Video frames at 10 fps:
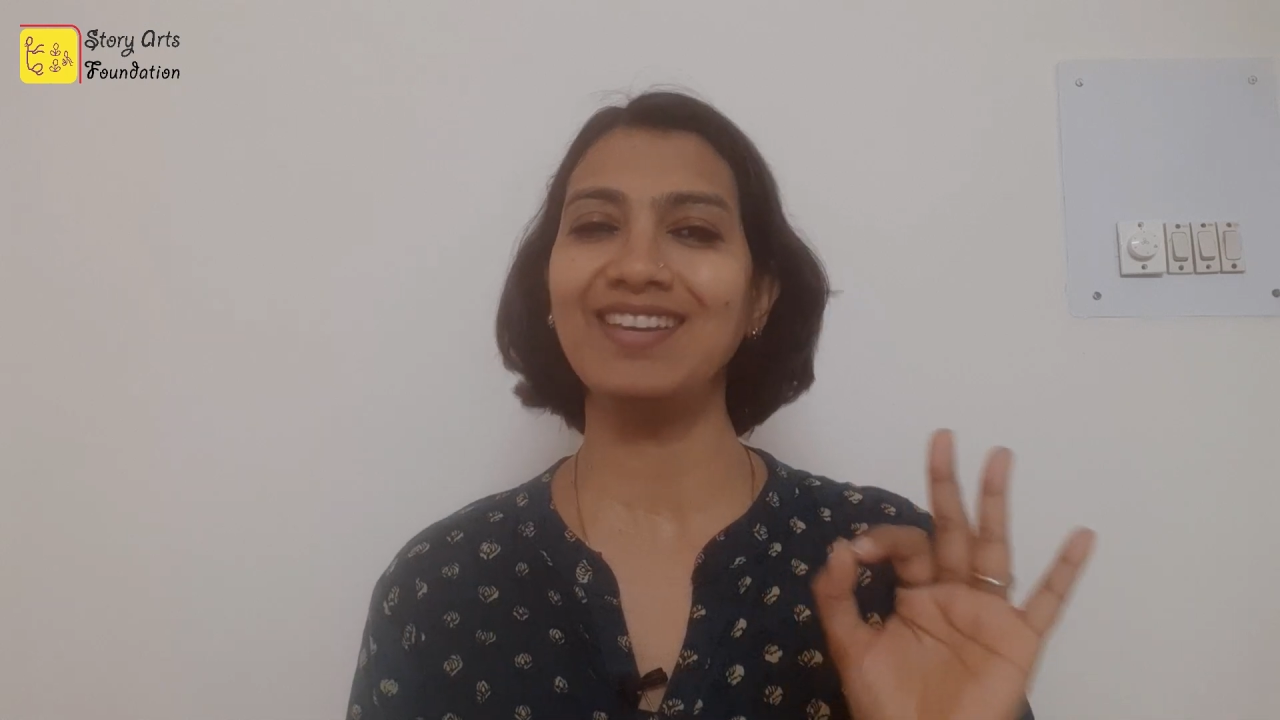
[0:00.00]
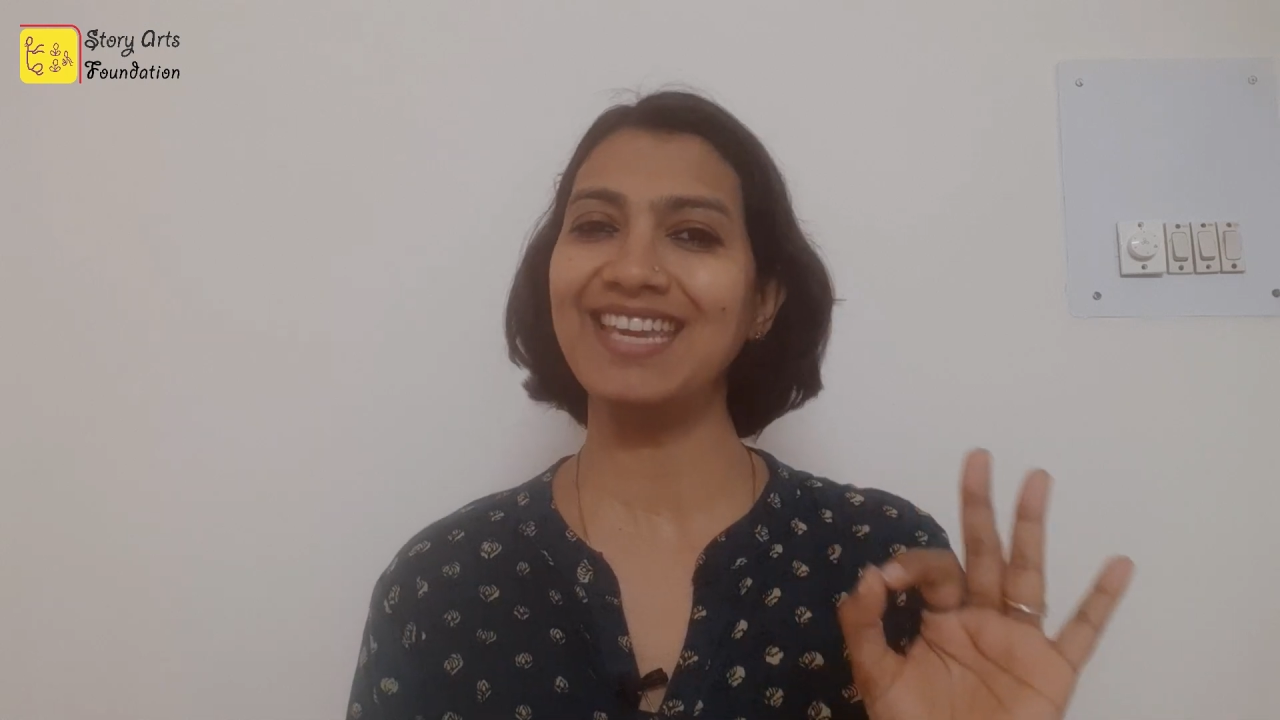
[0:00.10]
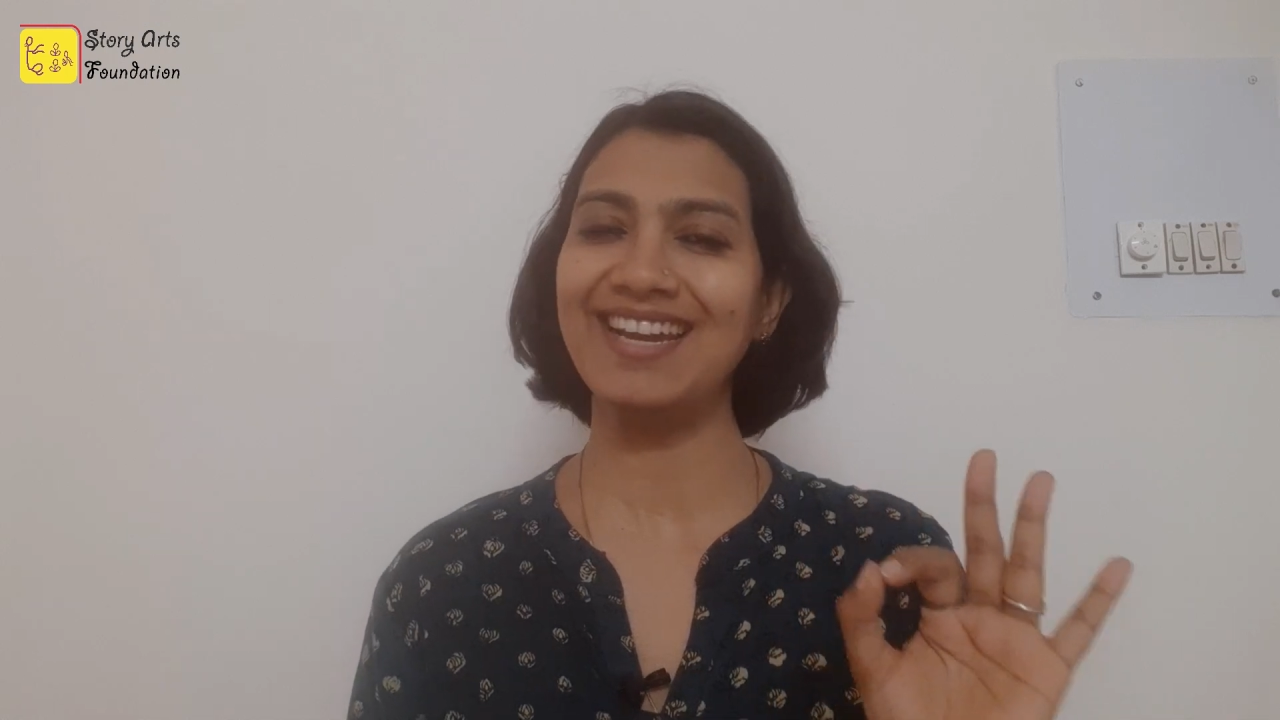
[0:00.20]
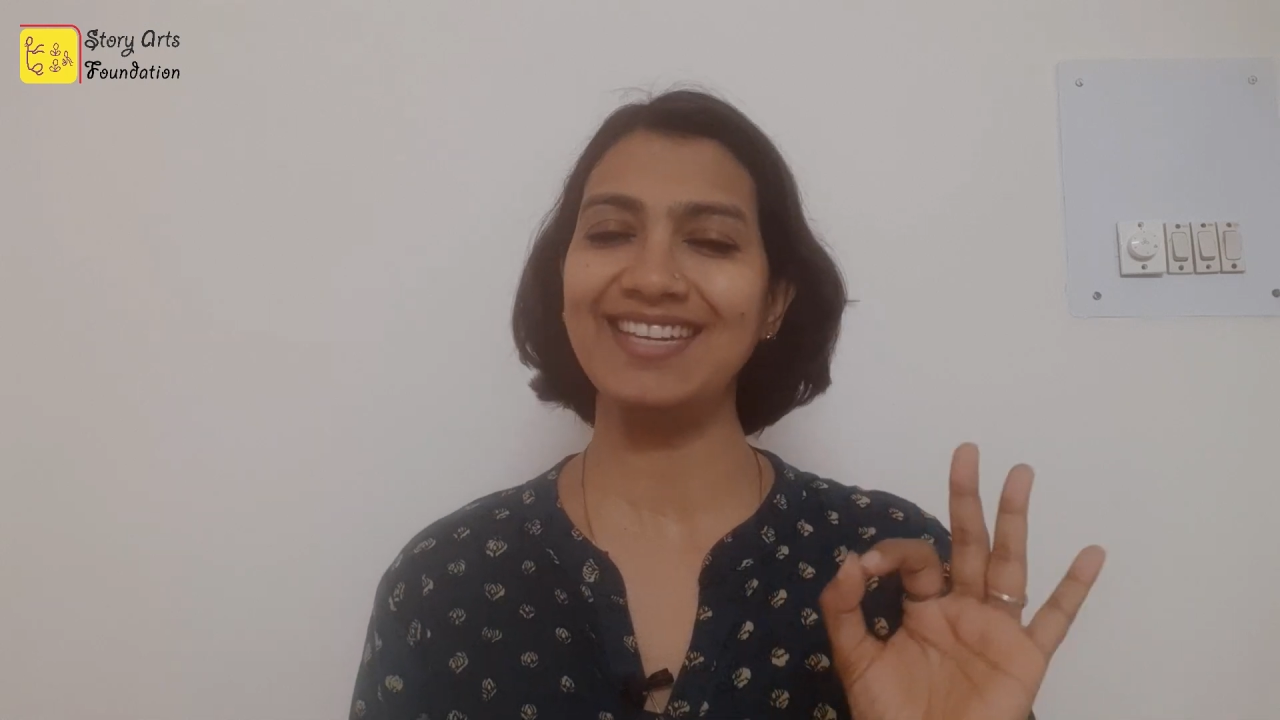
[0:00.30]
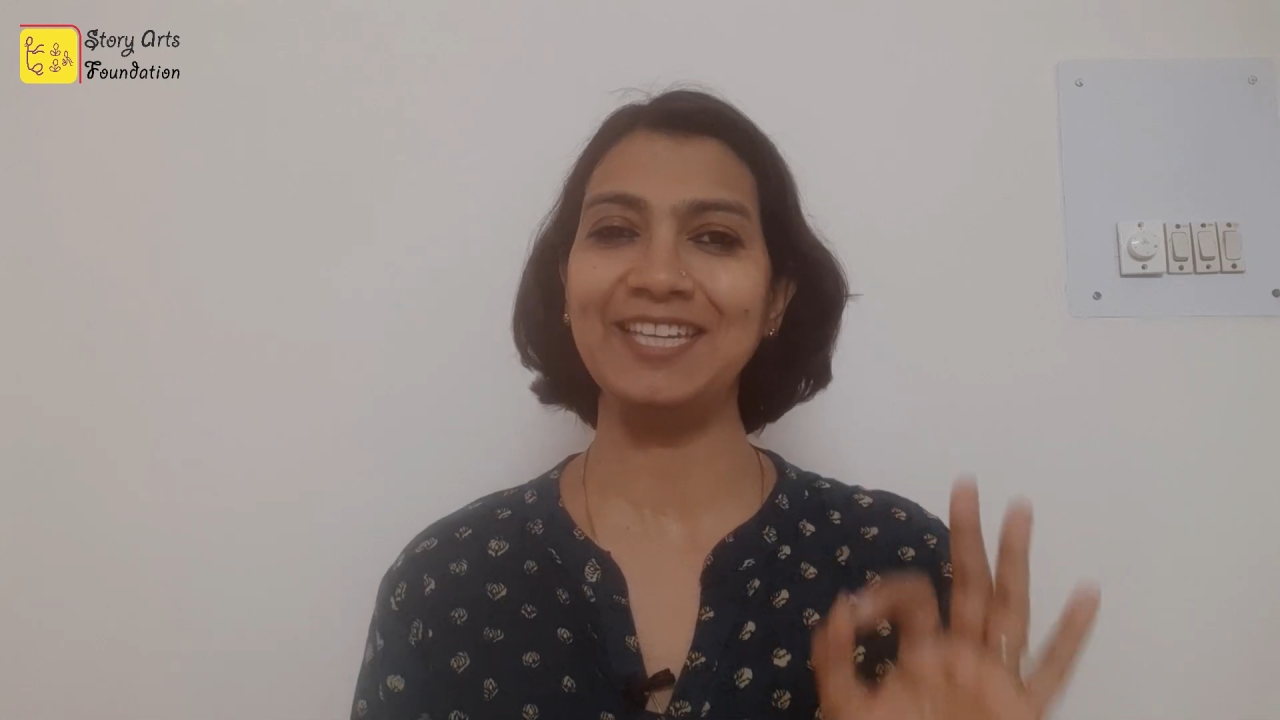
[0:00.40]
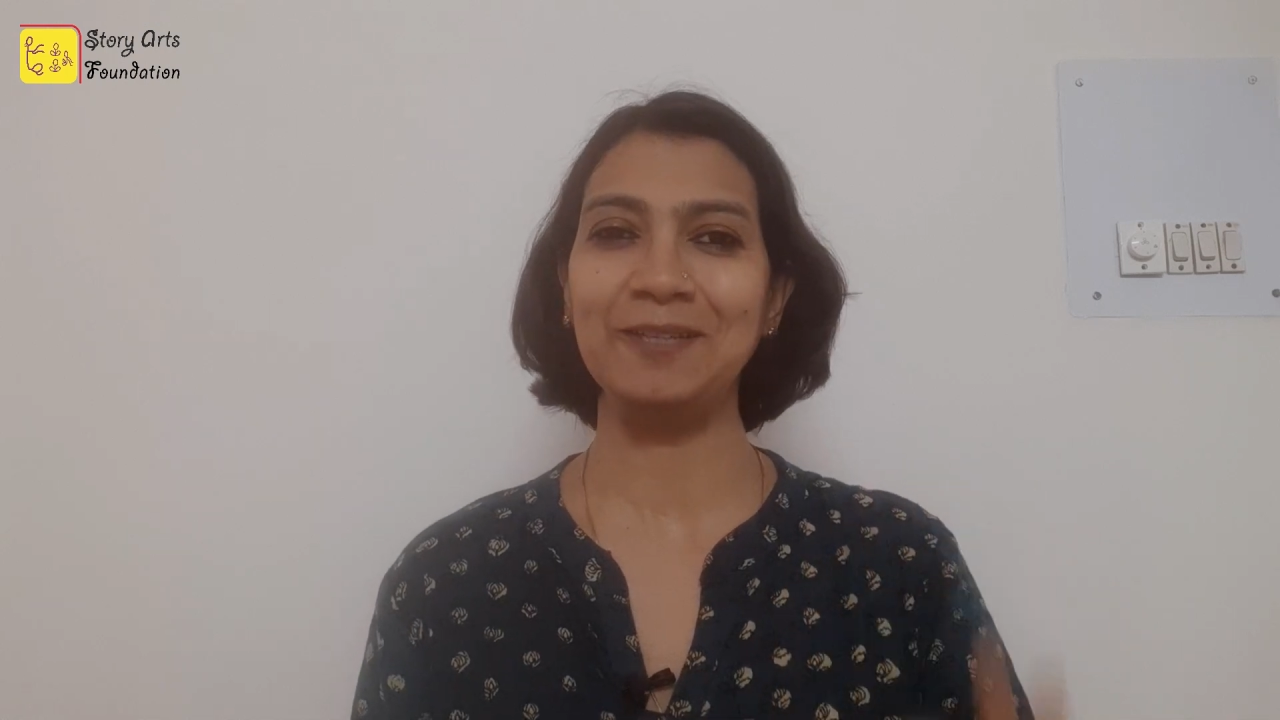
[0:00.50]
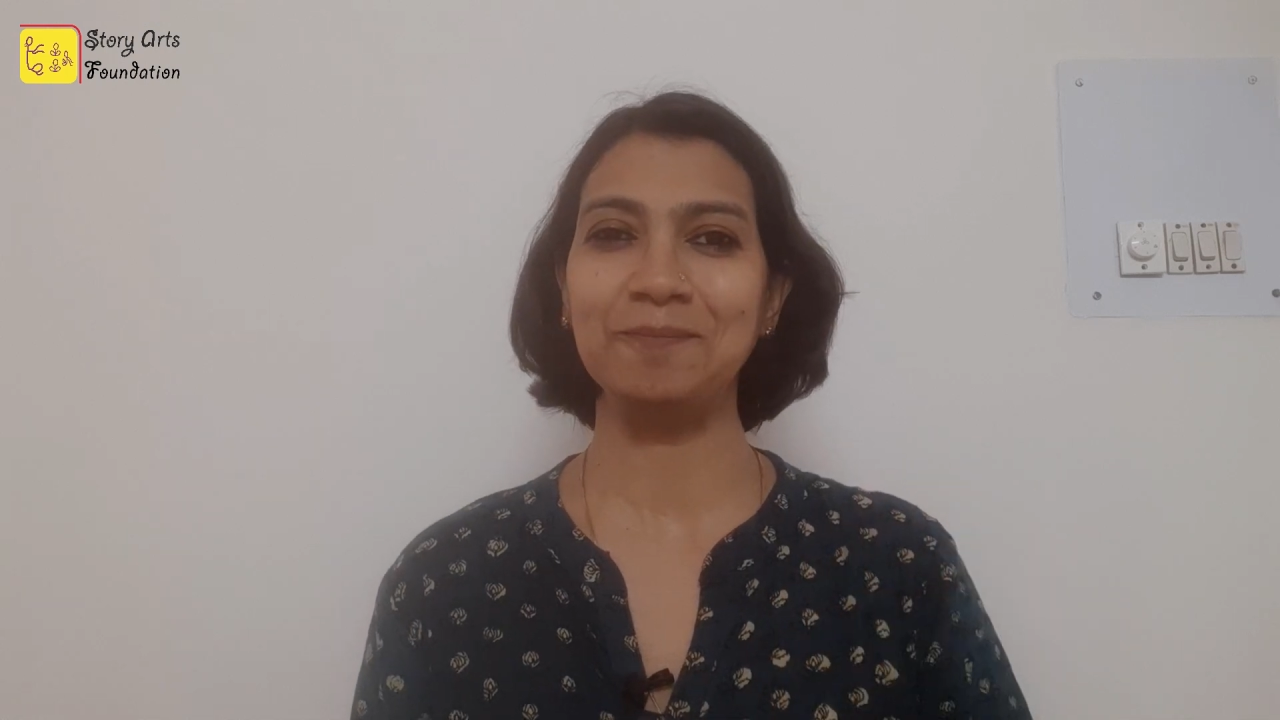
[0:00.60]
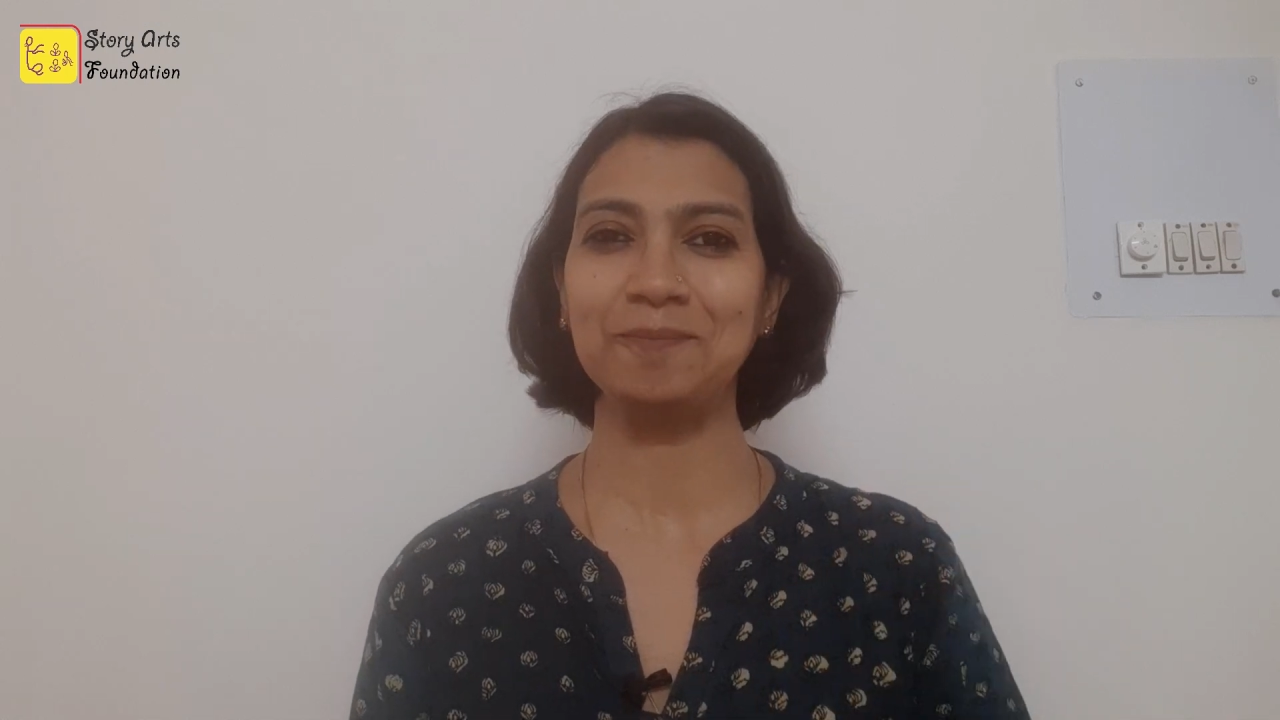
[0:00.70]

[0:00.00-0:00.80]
gyani.